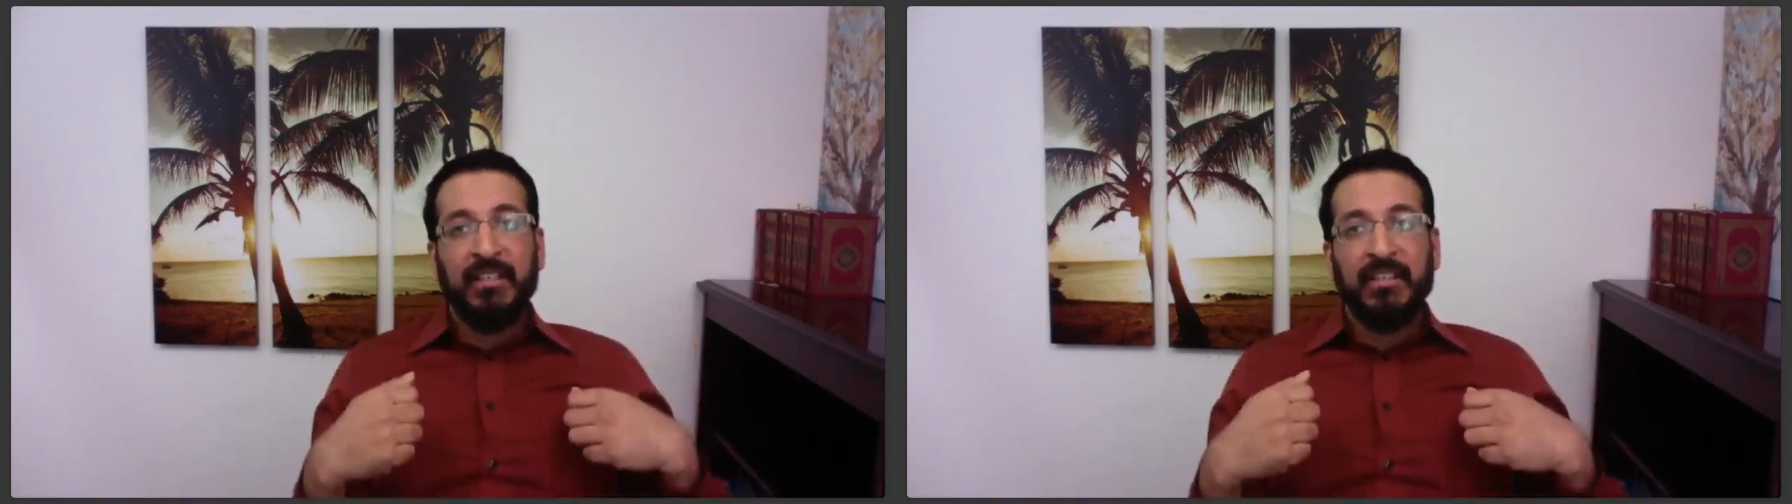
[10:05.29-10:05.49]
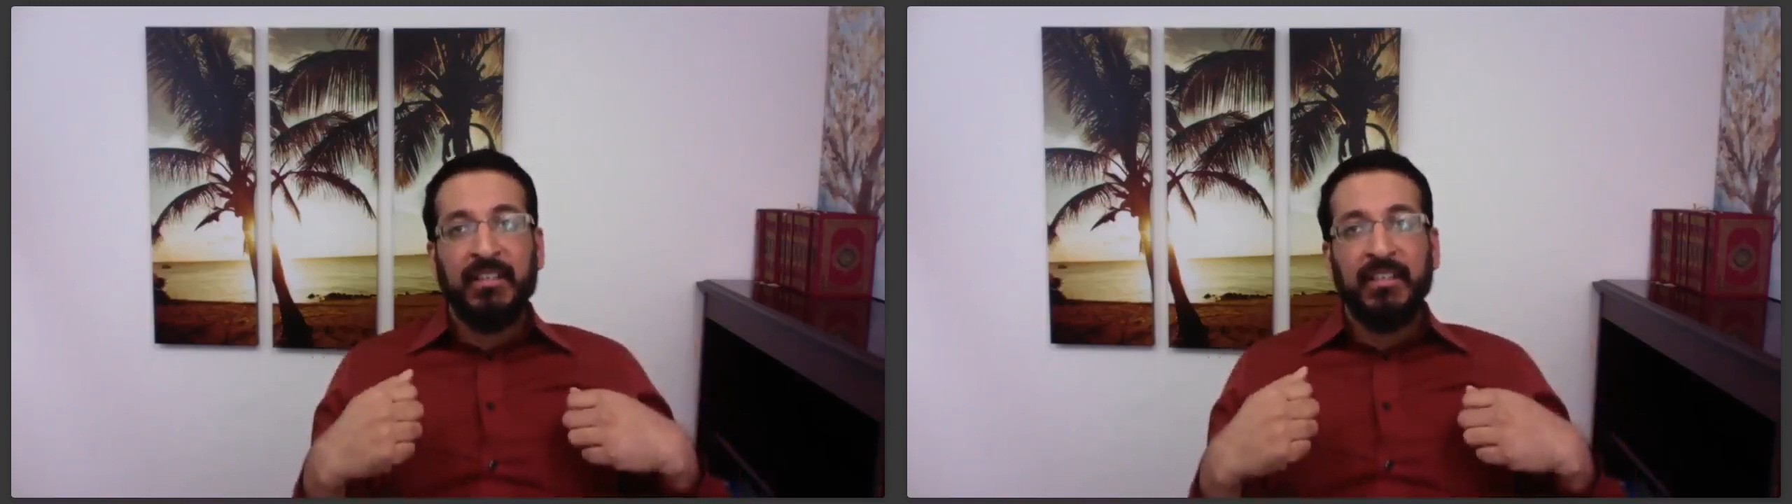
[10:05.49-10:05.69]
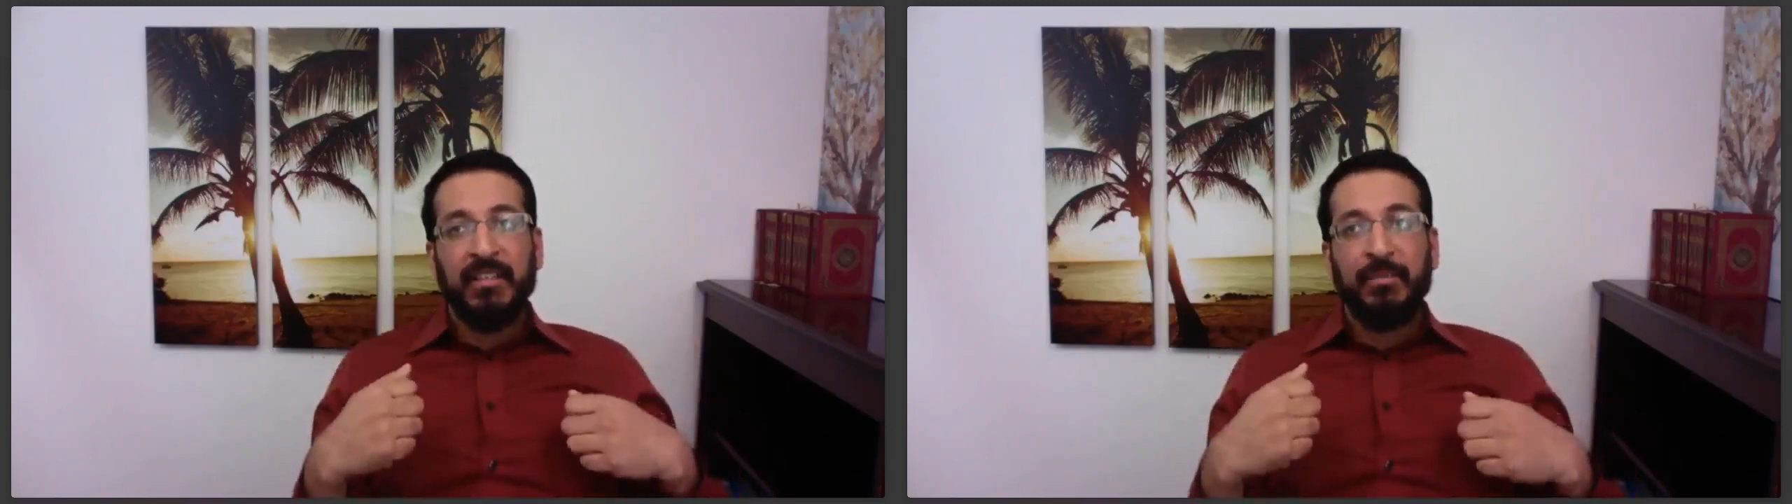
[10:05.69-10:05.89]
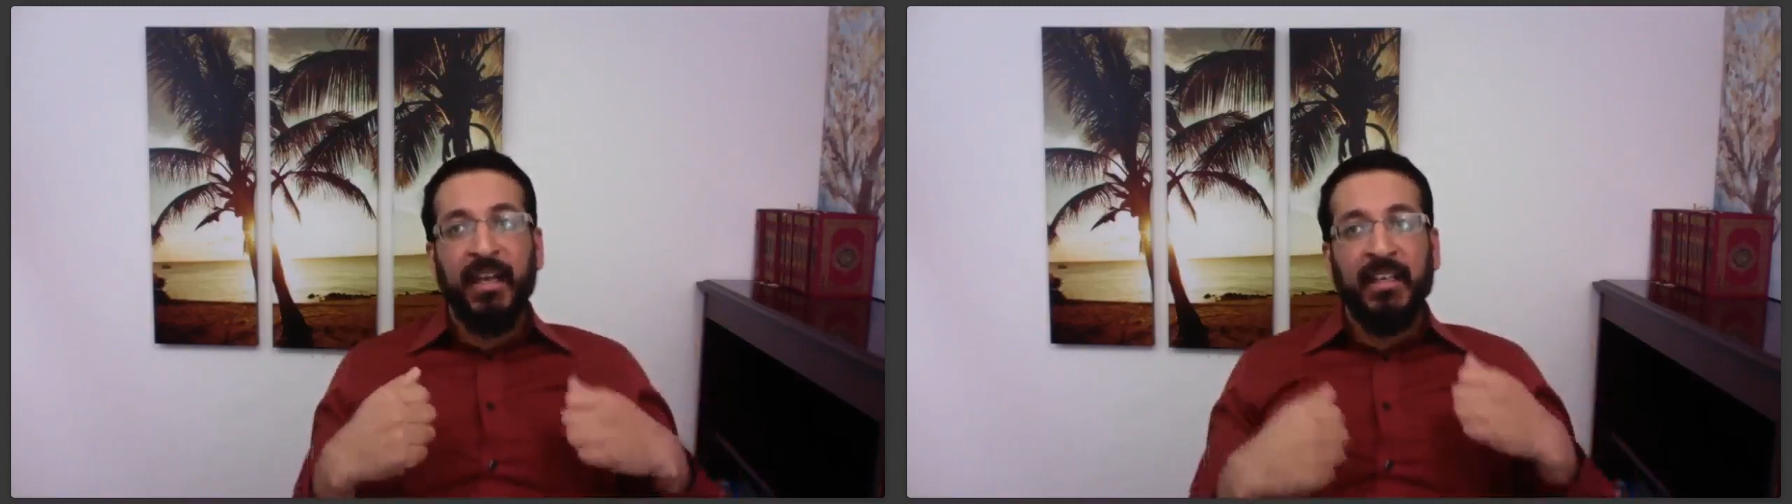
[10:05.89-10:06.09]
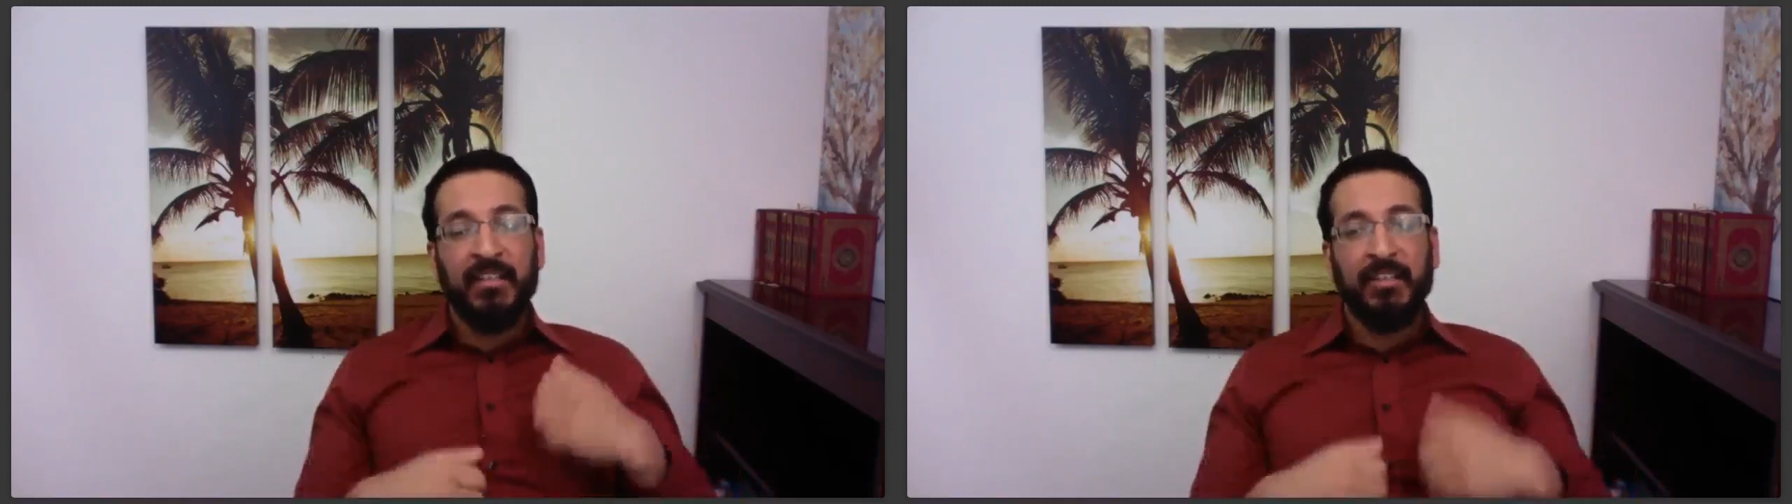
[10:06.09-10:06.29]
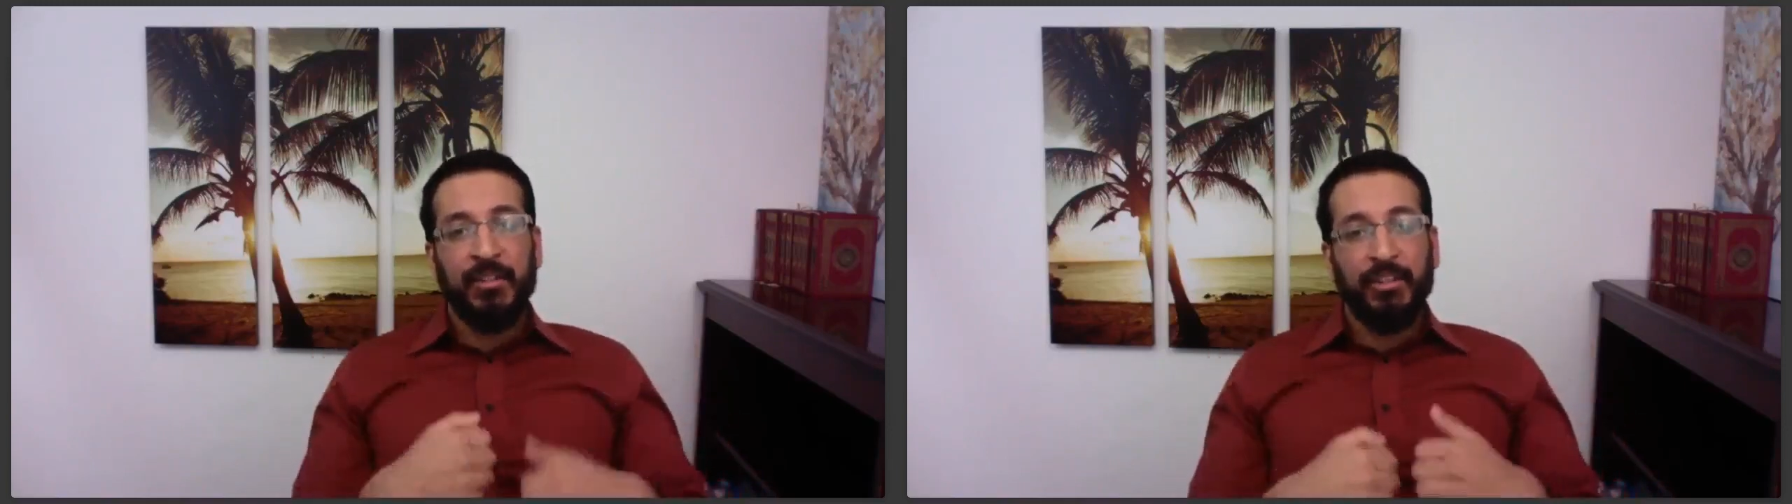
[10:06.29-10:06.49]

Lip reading: us this mechanism,